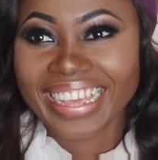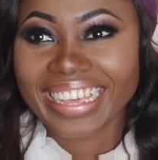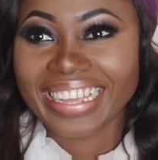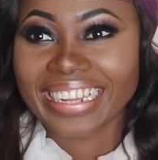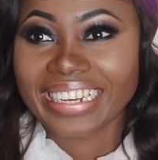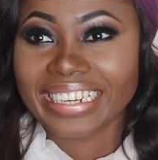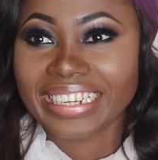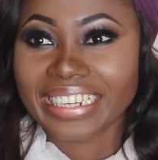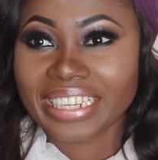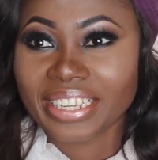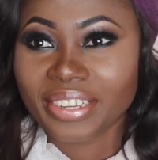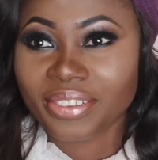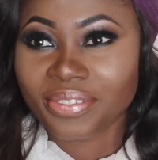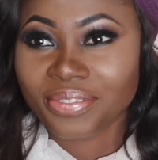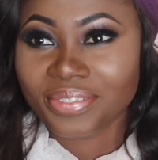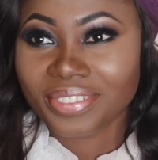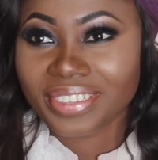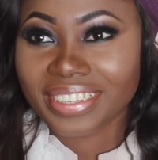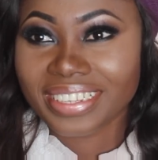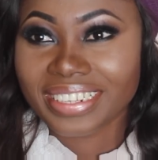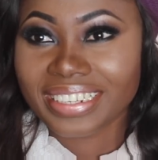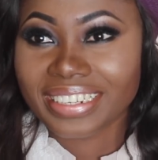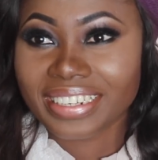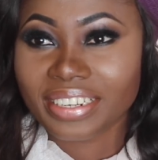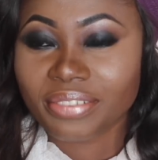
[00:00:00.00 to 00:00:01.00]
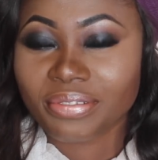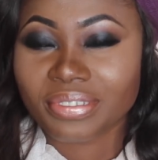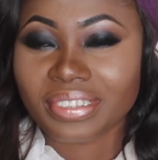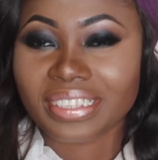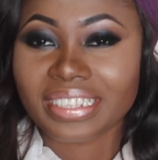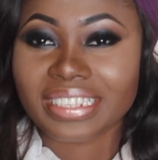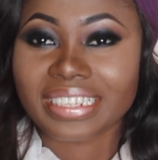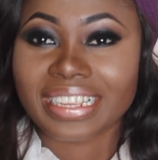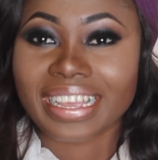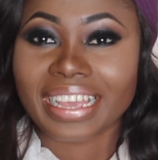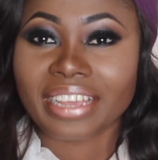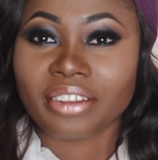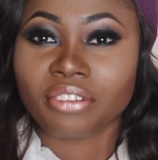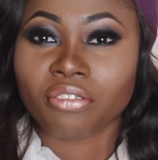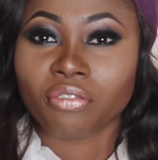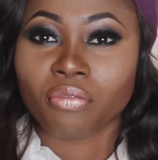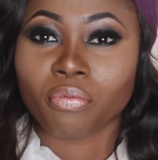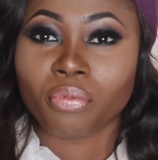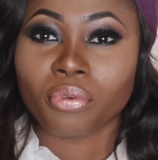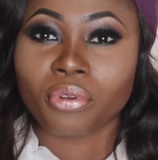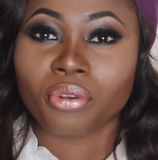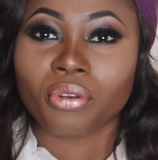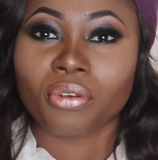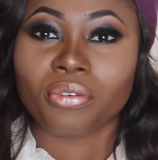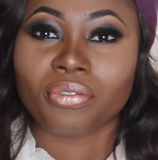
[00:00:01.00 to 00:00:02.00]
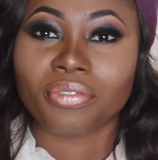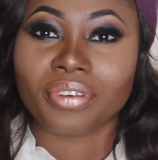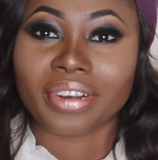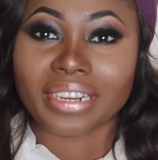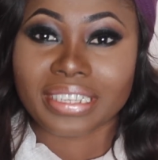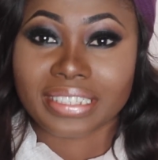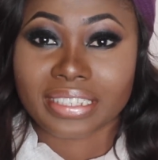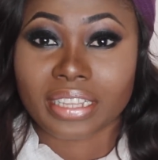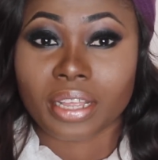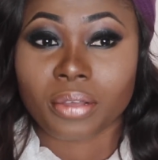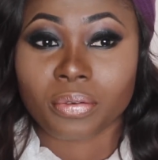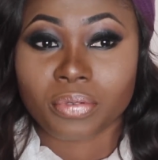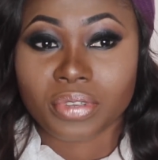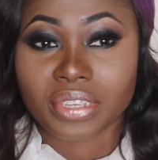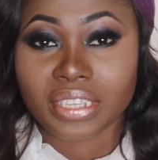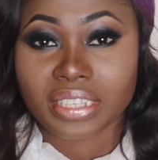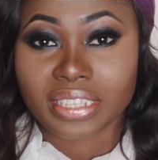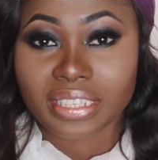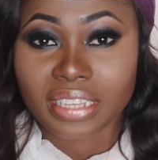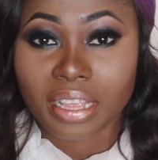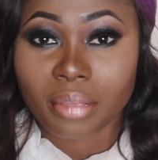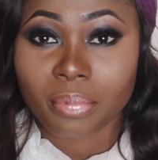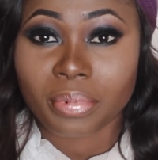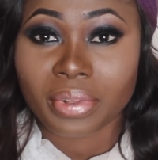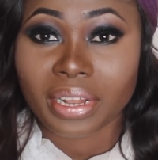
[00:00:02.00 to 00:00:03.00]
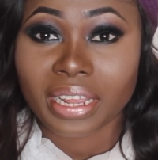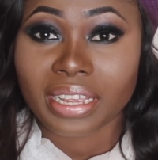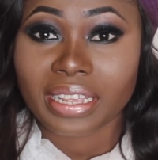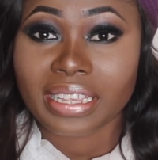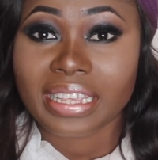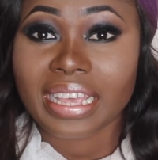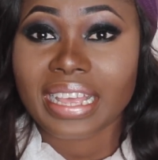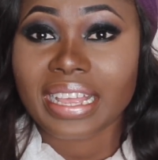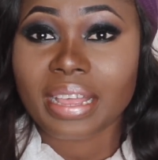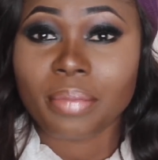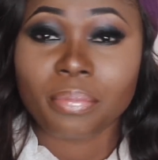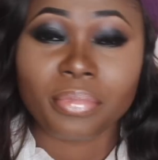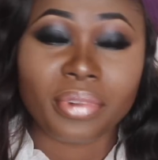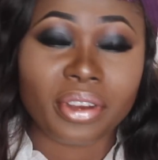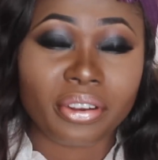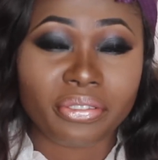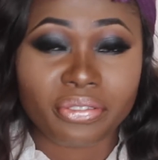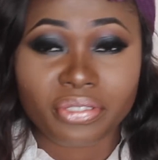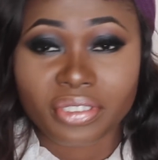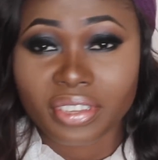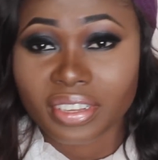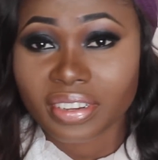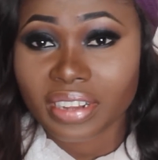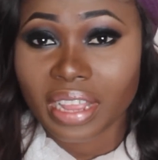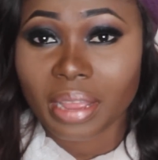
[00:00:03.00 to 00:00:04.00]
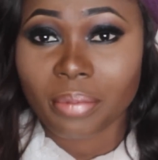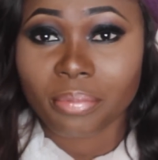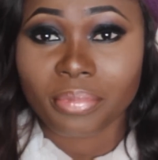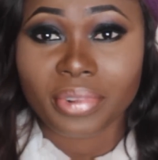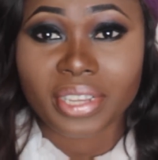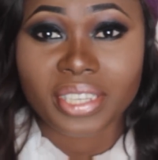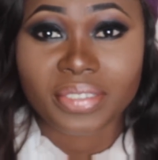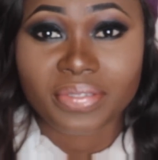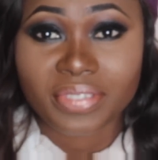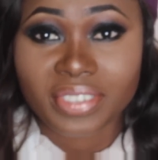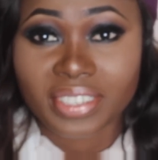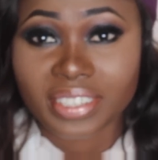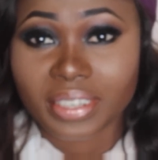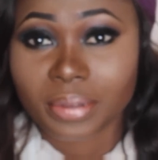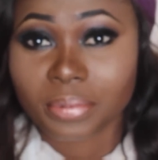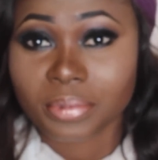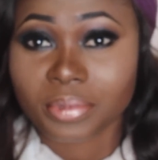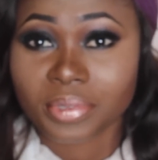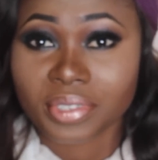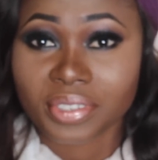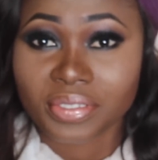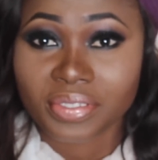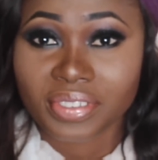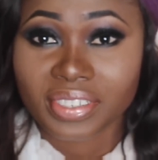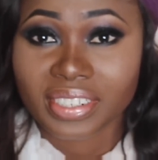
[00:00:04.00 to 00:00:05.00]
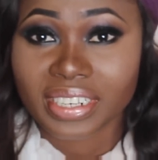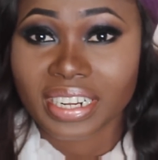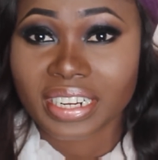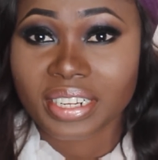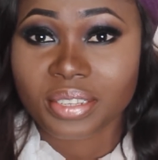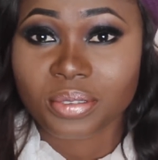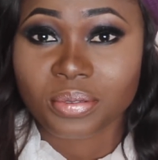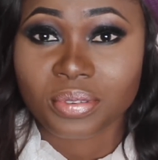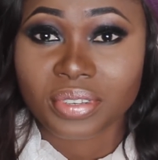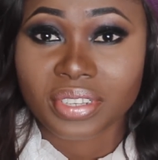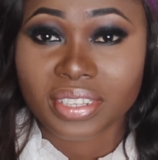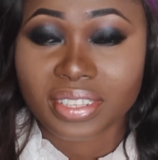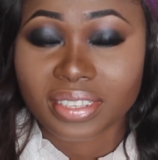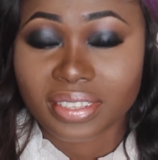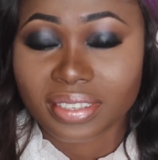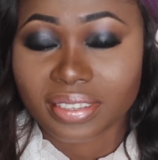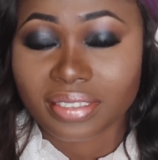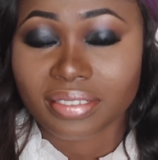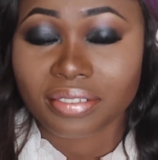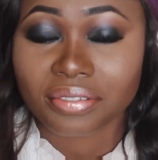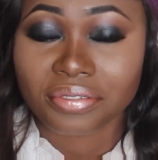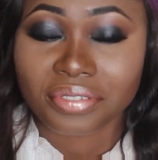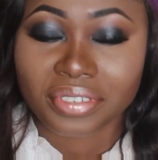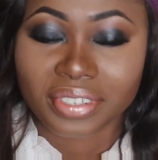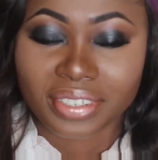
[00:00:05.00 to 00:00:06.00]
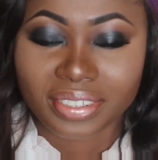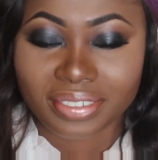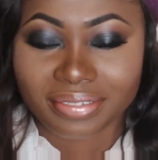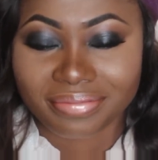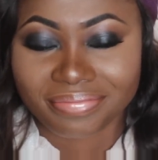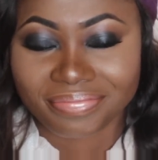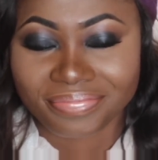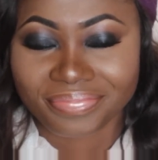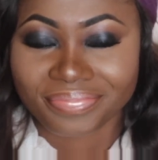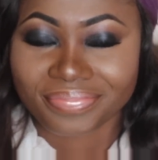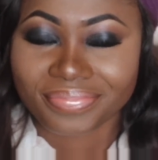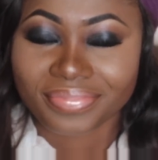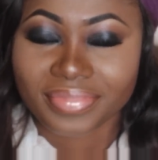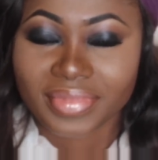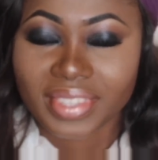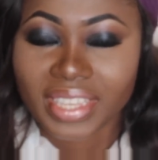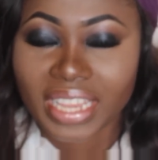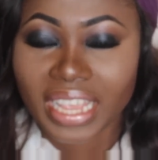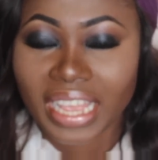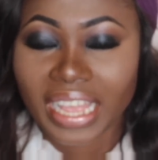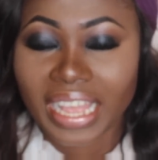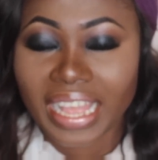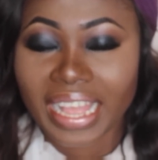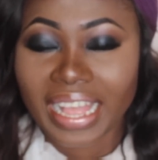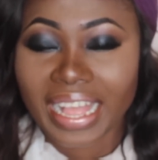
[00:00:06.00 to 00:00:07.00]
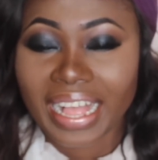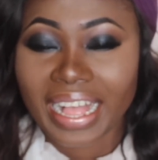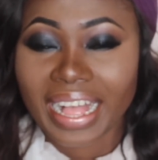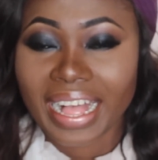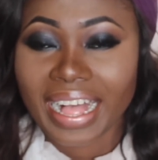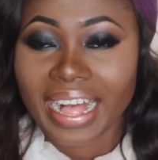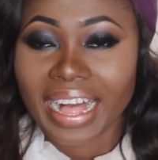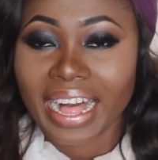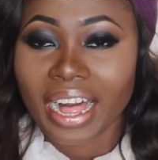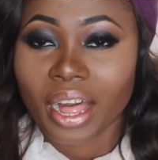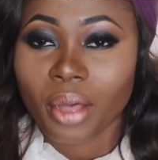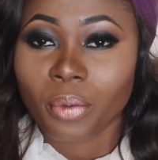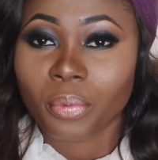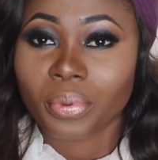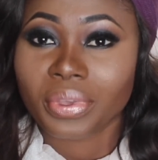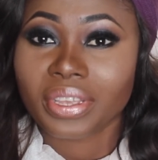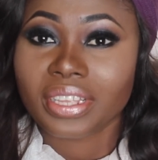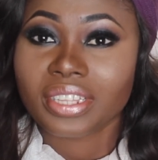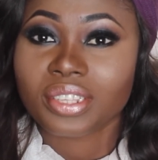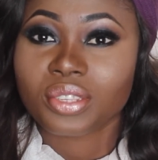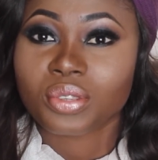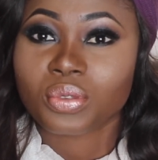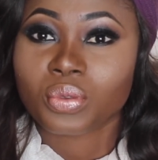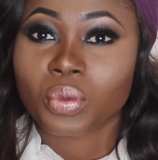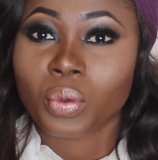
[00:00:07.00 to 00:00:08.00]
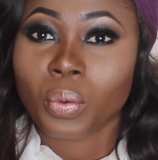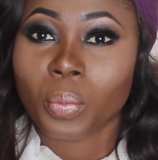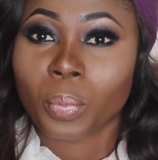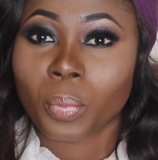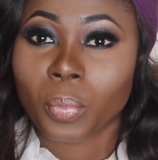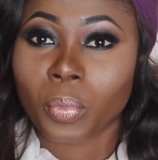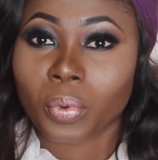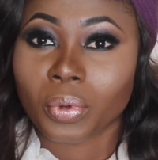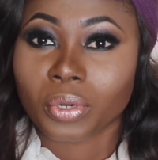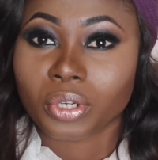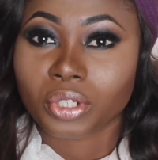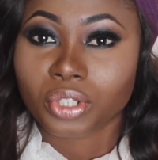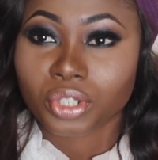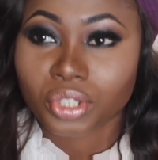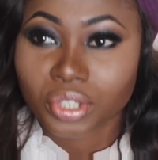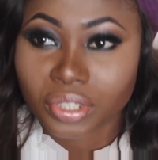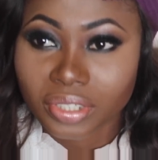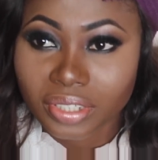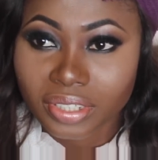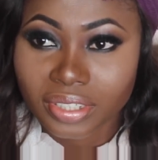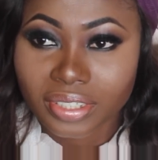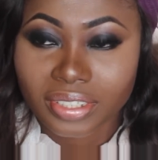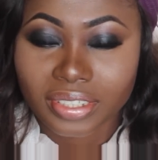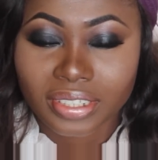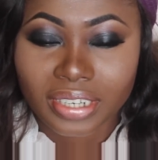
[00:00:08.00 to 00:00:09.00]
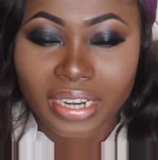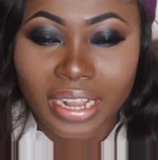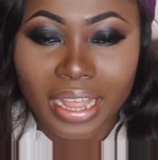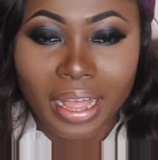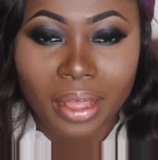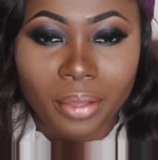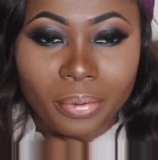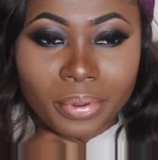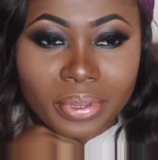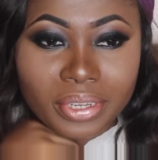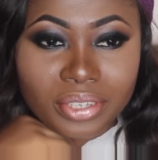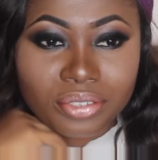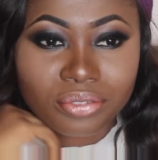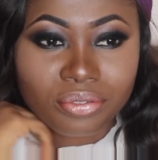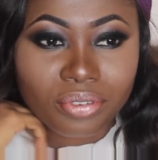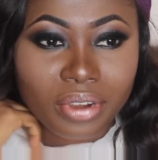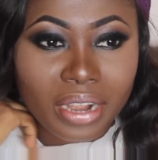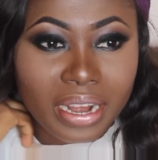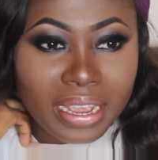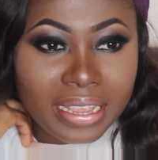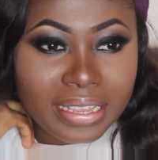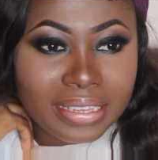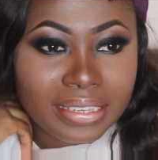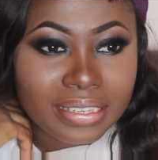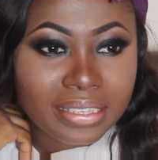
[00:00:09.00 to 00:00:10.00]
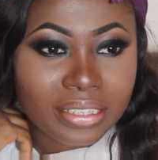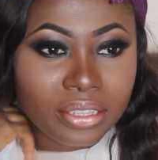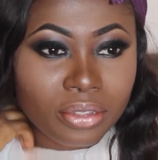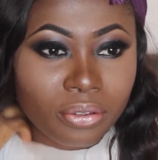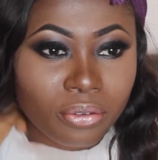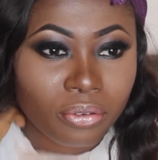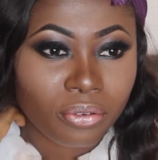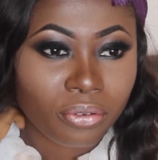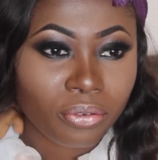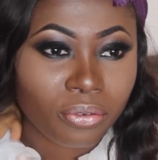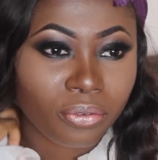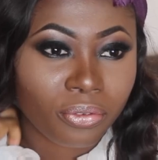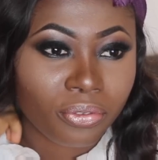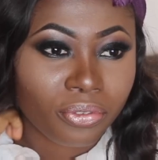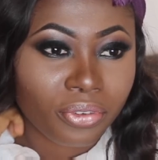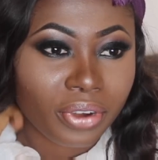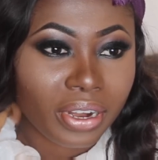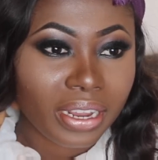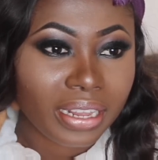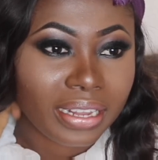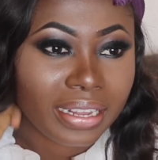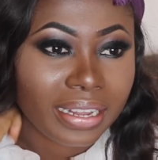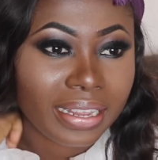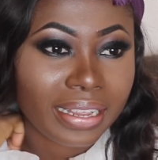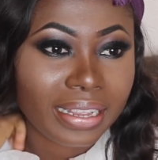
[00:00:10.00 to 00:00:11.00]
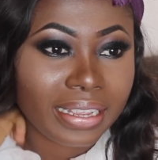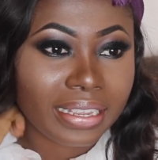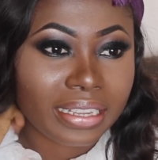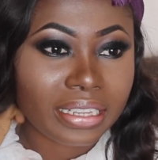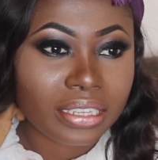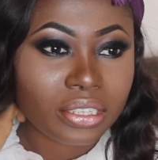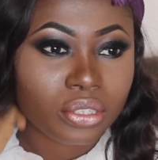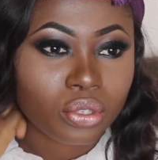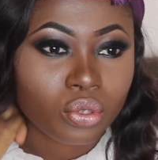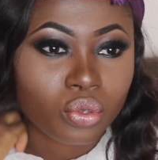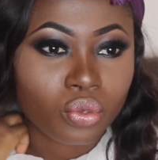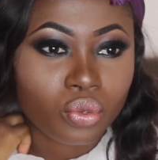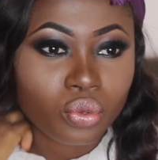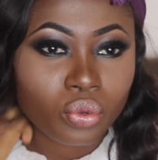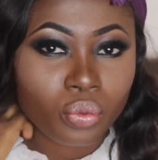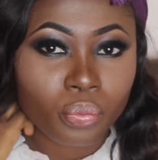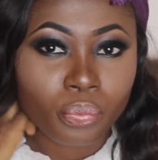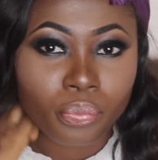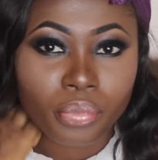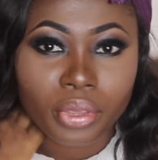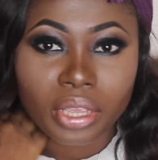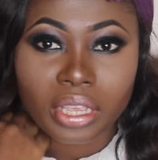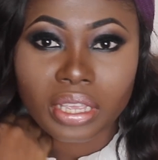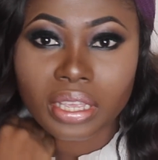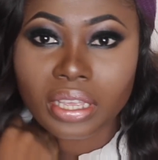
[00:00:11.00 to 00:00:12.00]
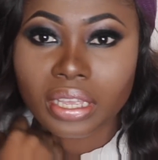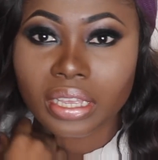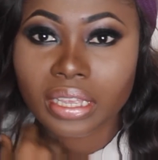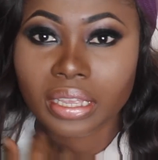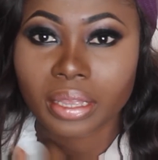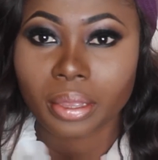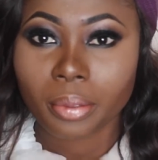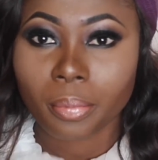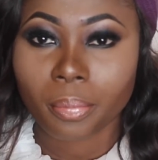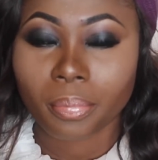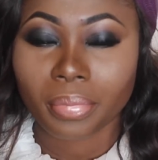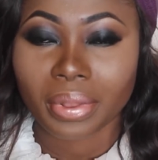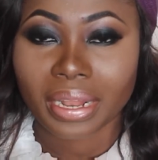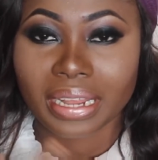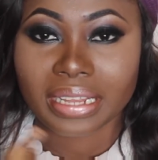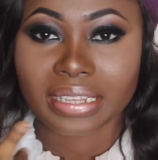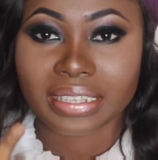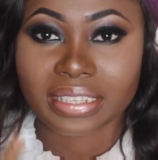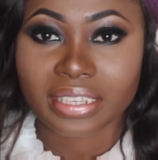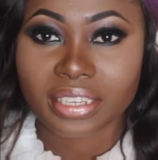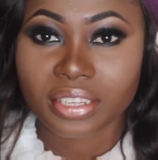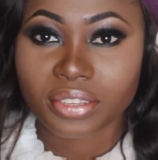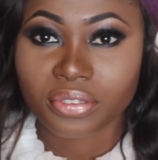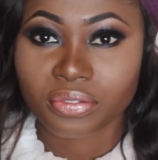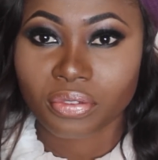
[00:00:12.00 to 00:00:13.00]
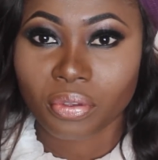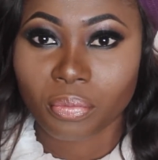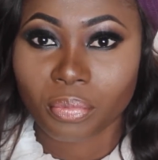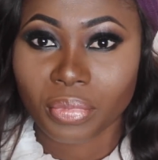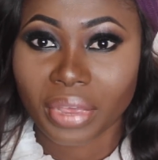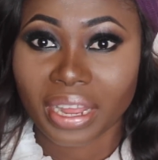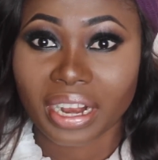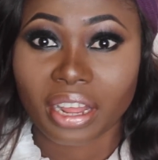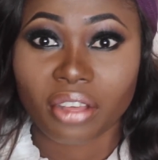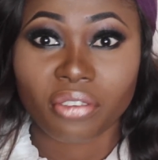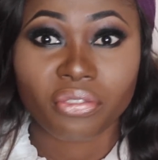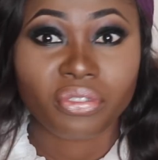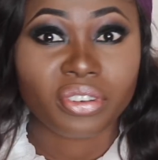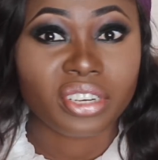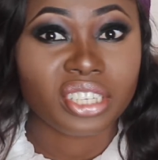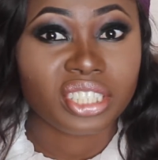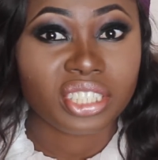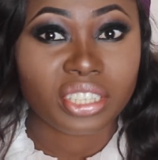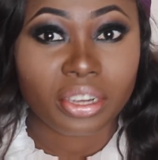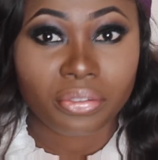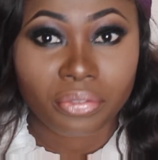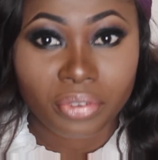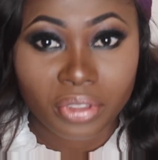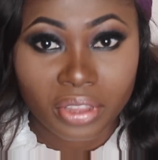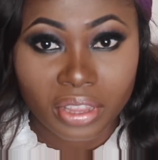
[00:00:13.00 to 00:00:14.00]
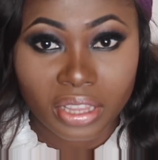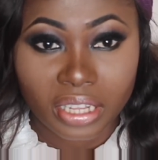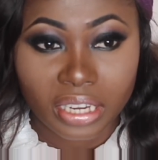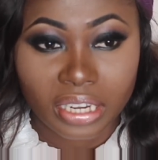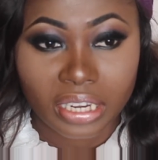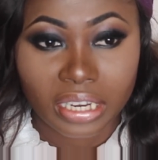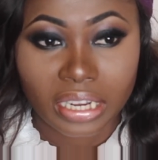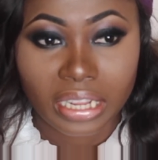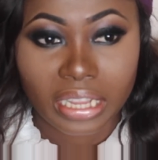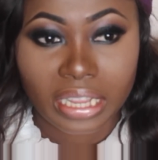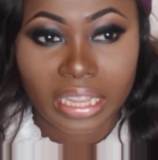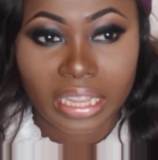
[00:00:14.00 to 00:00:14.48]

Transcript: in the evening, if you see the kind of bowl of rice I'll eat, I'll be like, yeah, I'm breastfeeding, I need to eat. Sorry. I'll eat so much. I'll eat rice, they'll fry like 2 big plantains for me, and I'll finish everything.